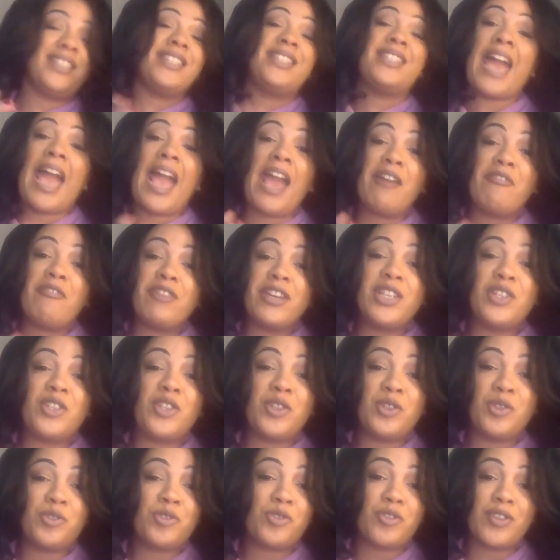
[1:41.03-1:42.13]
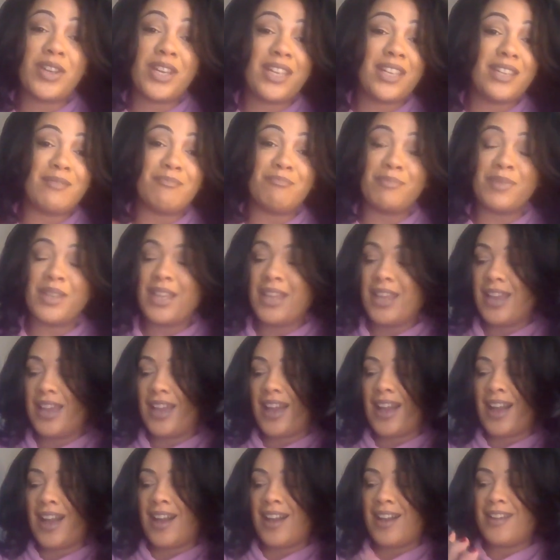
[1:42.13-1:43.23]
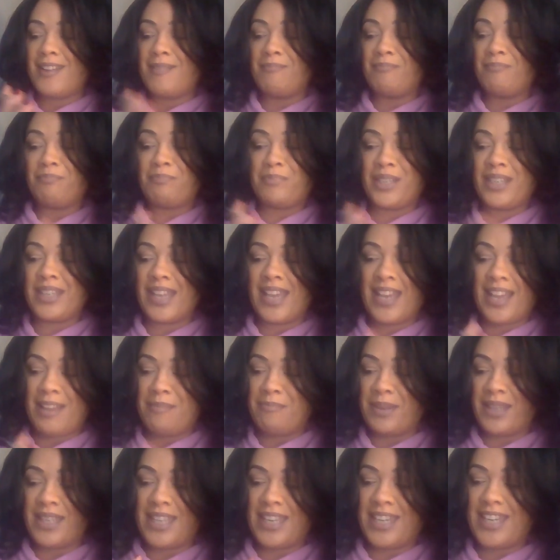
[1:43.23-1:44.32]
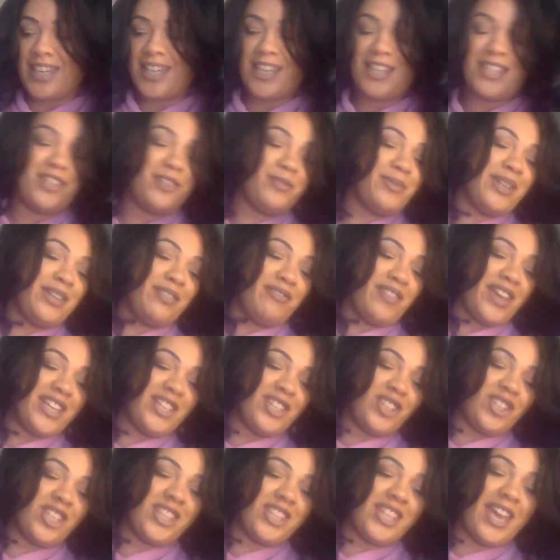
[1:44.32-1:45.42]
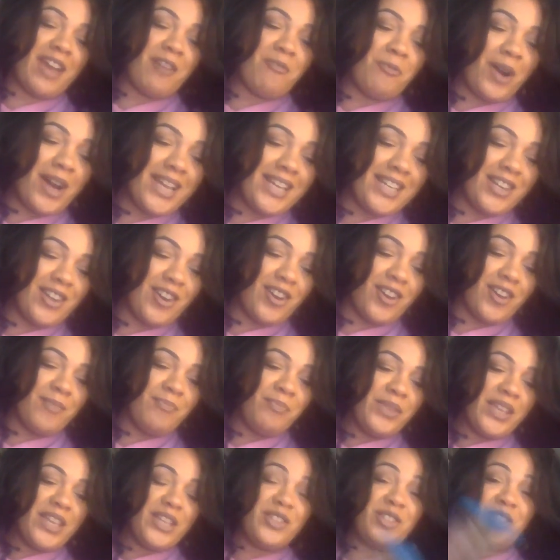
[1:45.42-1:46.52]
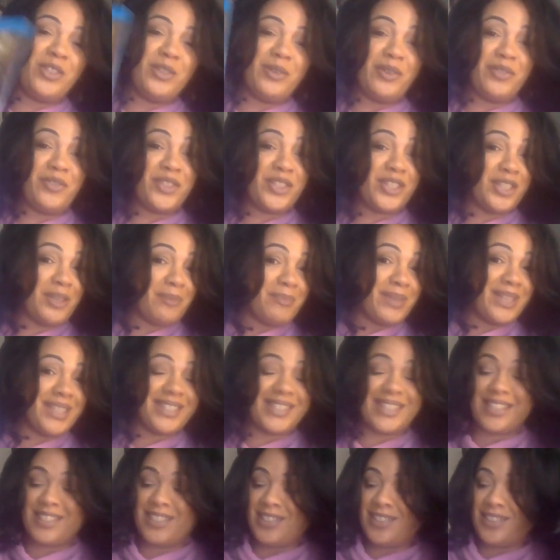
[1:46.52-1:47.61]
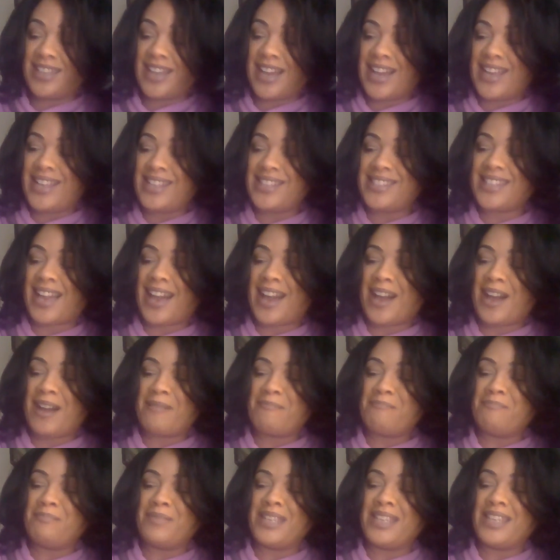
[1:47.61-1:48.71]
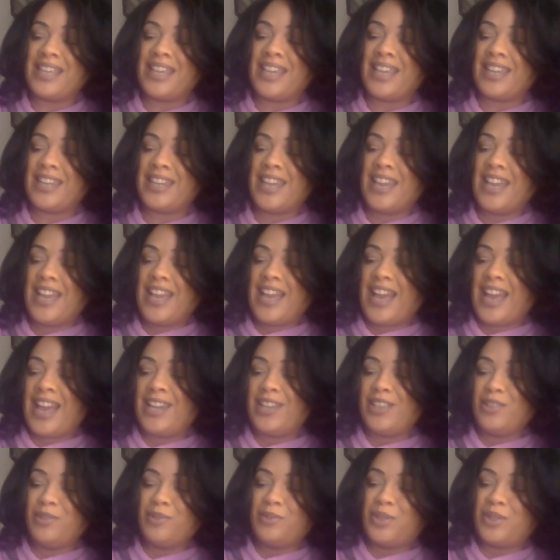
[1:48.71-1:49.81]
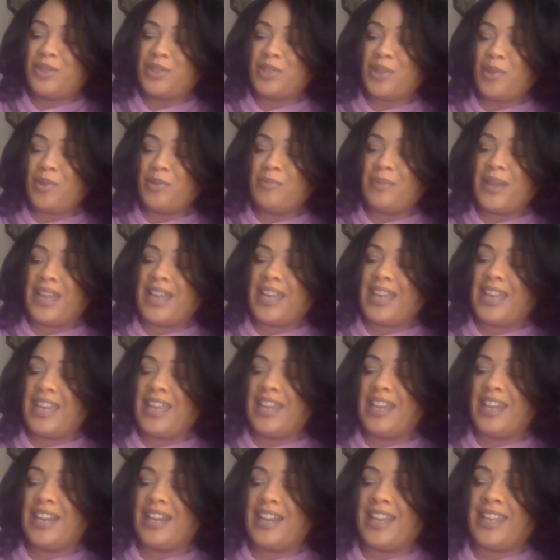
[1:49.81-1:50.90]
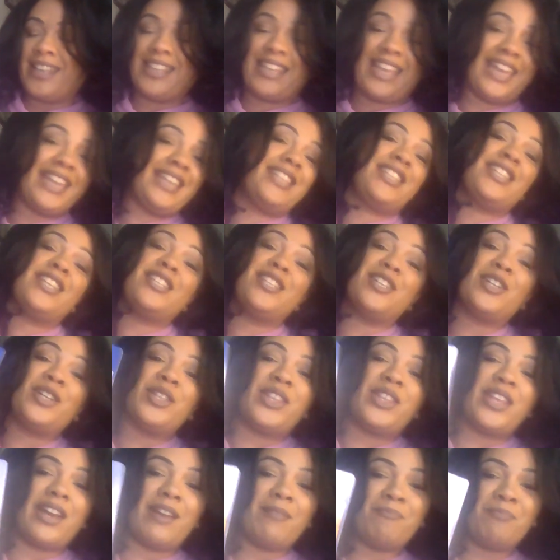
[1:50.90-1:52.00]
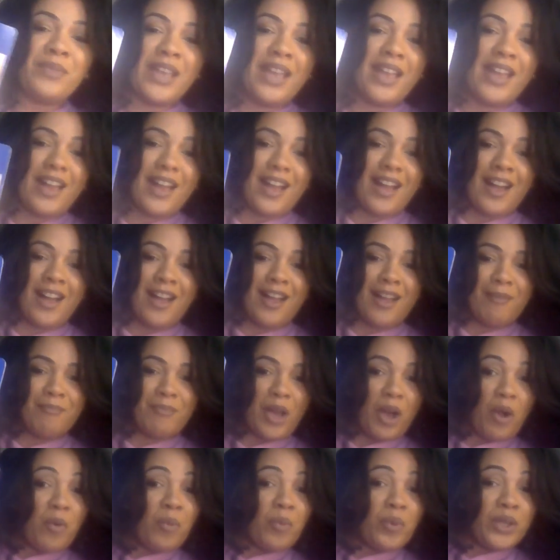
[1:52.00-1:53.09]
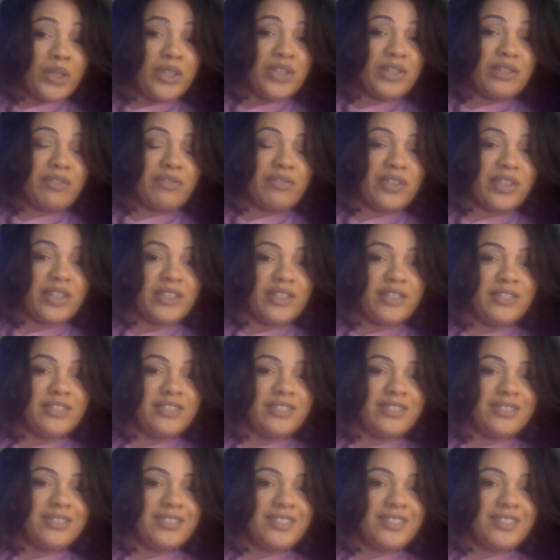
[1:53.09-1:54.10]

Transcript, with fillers: daring to dream. Um, but yeah, beginning a new adventure there. Why not? Two of Summers, you guys are meeting a new soulmate here and getting to know them. Um, wonderful